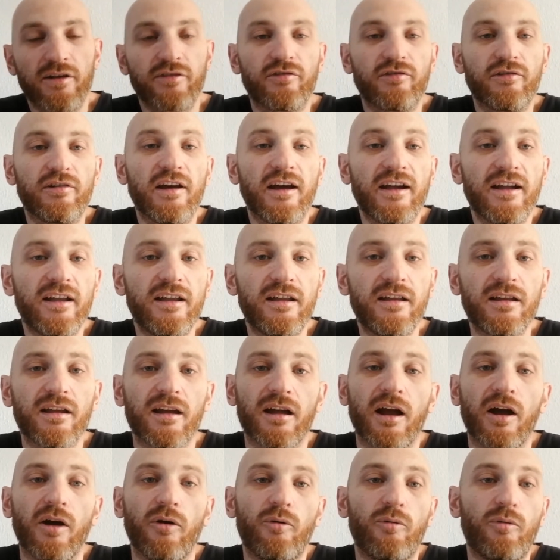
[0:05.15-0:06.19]
Today
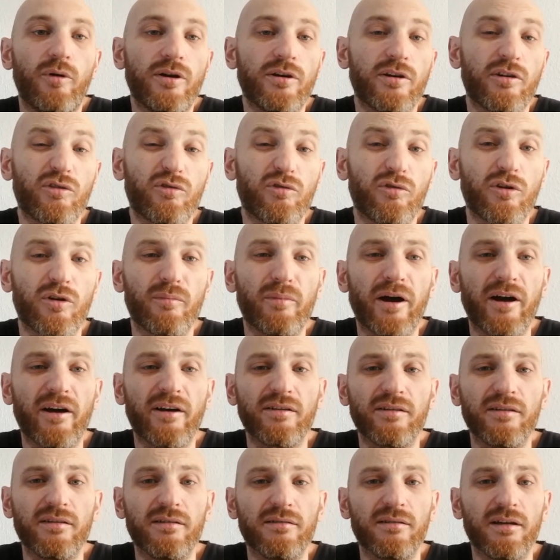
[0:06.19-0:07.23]
I want to talk
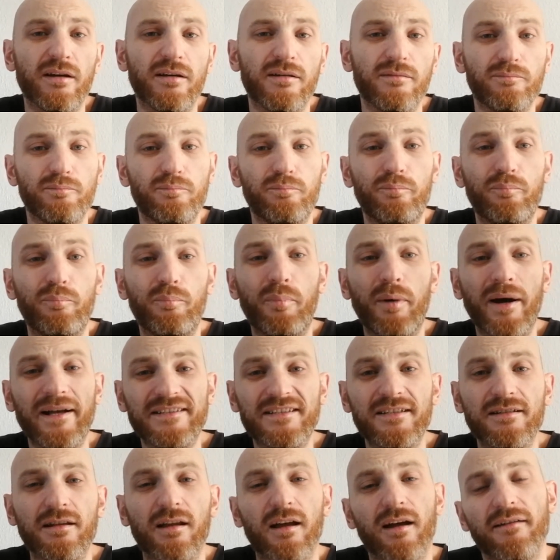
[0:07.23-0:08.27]
about
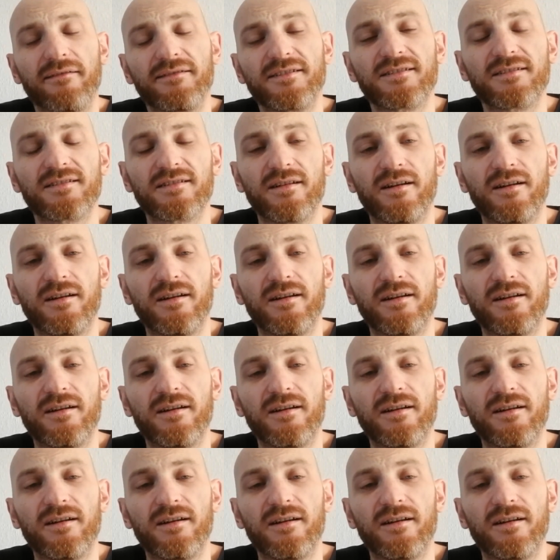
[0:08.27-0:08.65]
budget knives.